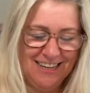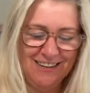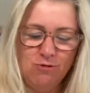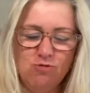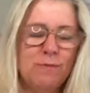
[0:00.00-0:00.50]

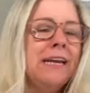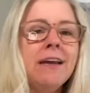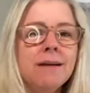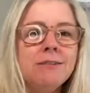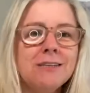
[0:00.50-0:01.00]
Normally
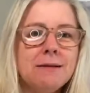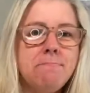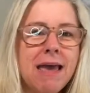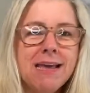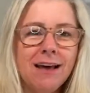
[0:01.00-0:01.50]
I'm doing
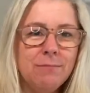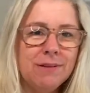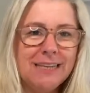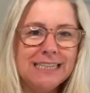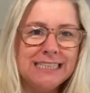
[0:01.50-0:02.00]
makeup and
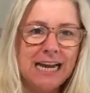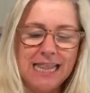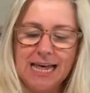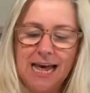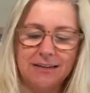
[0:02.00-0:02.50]
things like
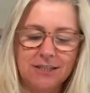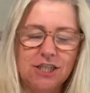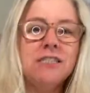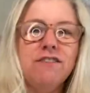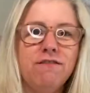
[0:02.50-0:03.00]
that and
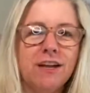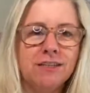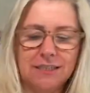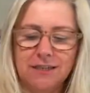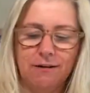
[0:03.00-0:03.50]
just the fun
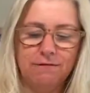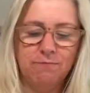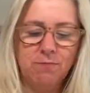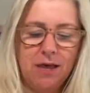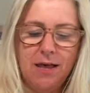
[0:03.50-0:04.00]

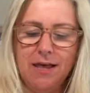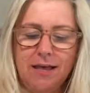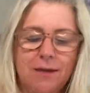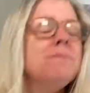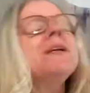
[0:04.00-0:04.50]
stuff,
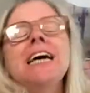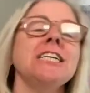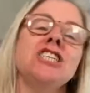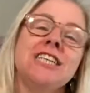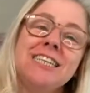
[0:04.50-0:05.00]
but
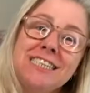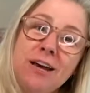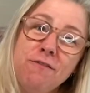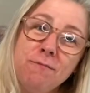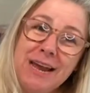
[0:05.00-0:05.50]
actually
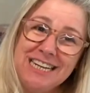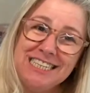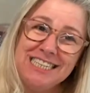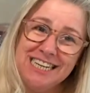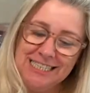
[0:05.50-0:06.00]

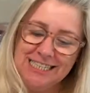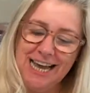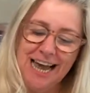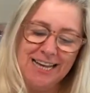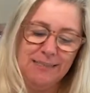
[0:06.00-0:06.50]
self-maintenance
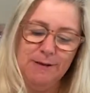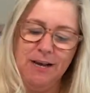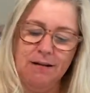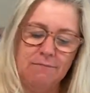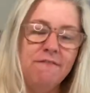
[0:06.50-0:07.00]
has
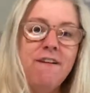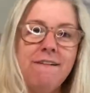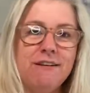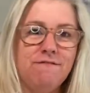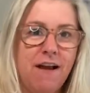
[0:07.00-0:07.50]
become
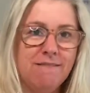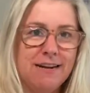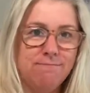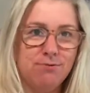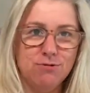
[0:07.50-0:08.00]
very, very
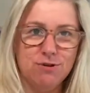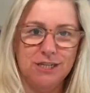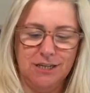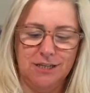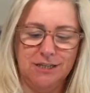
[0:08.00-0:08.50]

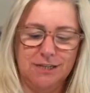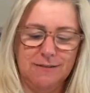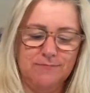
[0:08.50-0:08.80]
important.